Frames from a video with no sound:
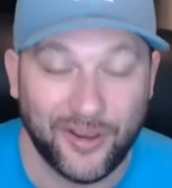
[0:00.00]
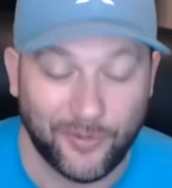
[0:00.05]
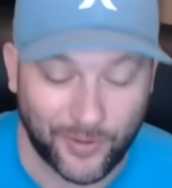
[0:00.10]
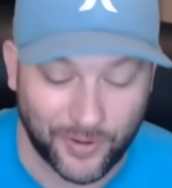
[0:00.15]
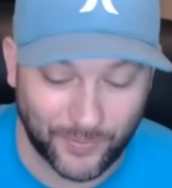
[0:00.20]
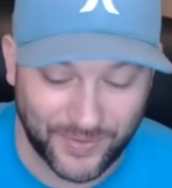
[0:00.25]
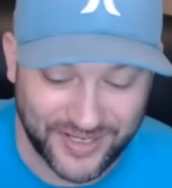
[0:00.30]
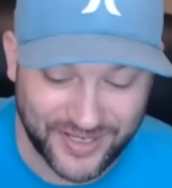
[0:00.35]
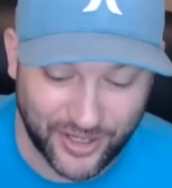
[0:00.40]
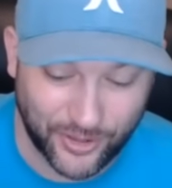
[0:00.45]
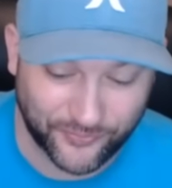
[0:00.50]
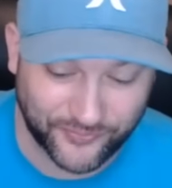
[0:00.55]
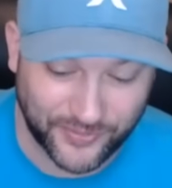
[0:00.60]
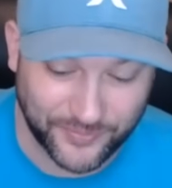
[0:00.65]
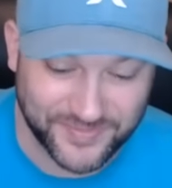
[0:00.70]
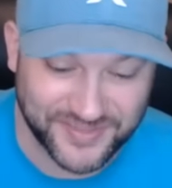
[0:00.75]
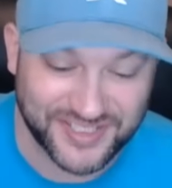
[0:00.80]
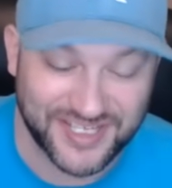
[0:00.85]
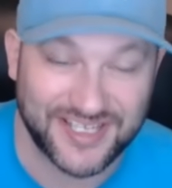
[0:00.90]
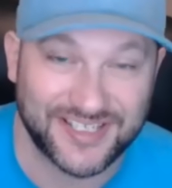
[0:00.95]
when we go
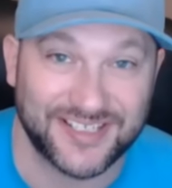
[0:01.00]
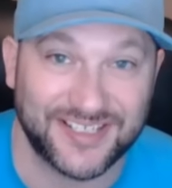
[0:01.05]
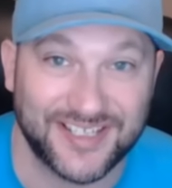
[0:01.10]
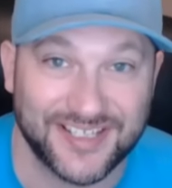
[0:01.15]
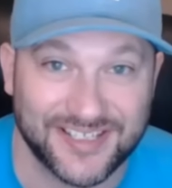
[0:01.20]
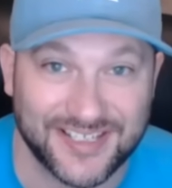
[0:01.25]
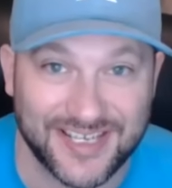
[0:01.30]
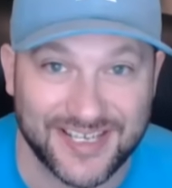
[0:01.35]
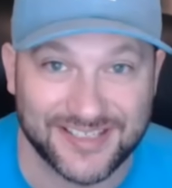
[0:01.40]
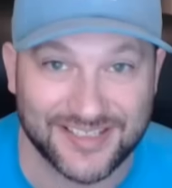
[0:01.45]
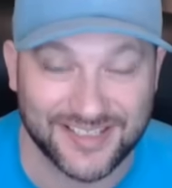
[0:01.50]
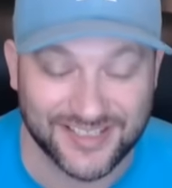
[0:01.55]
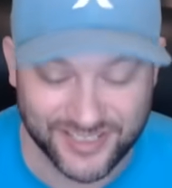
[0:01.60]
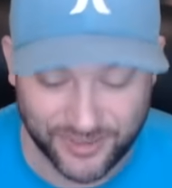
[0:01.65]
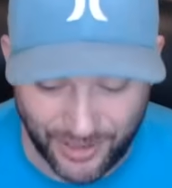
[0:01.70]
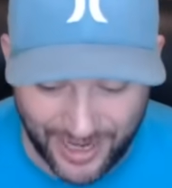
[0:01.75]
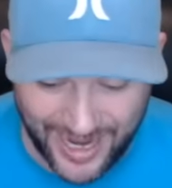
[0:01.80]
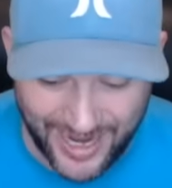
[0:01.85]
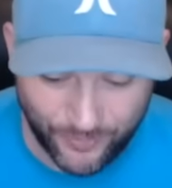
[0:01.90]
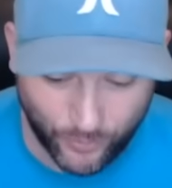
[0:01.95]
from season to season.
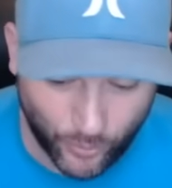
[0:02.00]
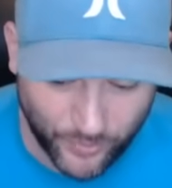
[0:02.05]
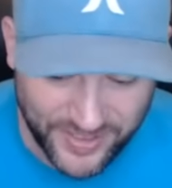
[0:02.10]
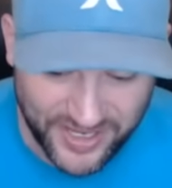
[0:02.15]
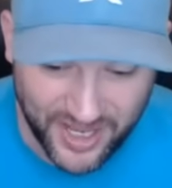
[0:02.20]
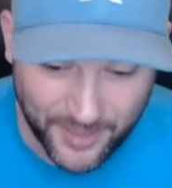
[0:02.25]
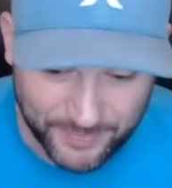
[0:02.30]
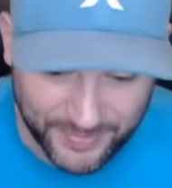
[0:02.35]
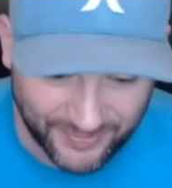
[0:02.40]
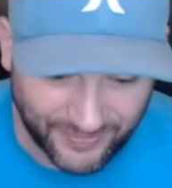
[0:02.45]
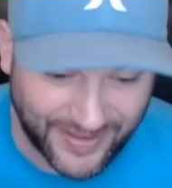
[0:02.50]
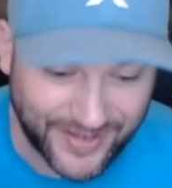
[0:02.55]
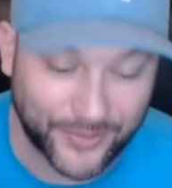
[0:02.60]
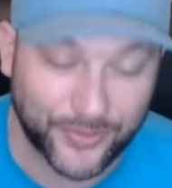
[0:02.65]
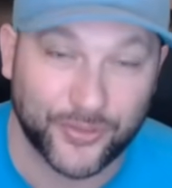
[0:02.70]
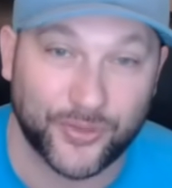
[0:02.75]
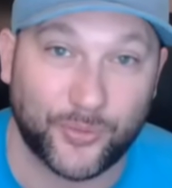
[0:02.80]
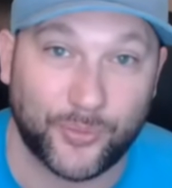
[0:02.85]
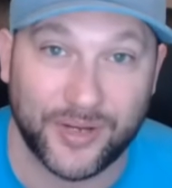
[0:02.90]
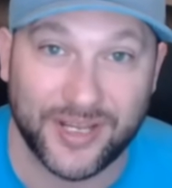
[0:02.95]
So I will be up at like
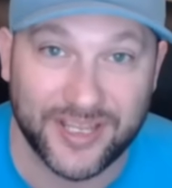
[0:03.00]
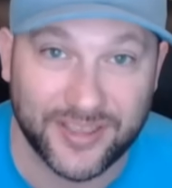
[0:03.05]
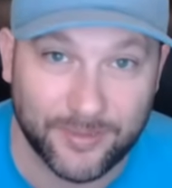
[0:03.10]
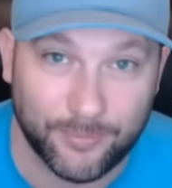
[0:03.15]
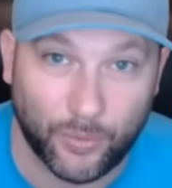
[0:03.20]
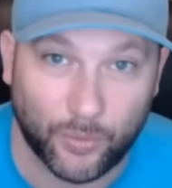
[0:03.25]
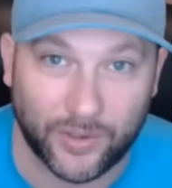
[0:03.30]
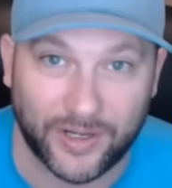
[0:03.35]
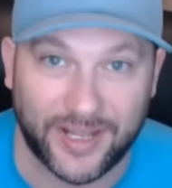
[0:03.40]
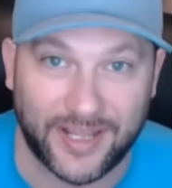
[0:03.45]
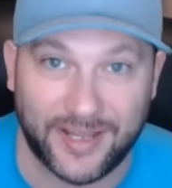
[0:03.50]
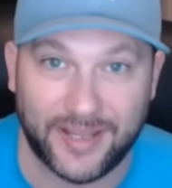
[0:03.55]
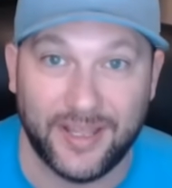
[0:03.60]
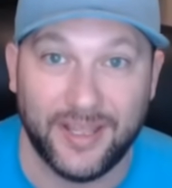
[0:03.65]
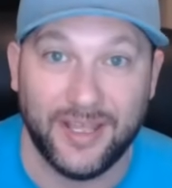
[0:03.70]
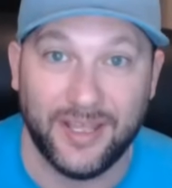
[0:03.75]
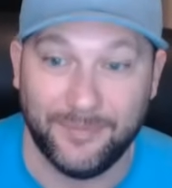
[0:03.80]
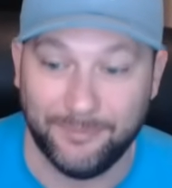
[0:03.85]
three in the morning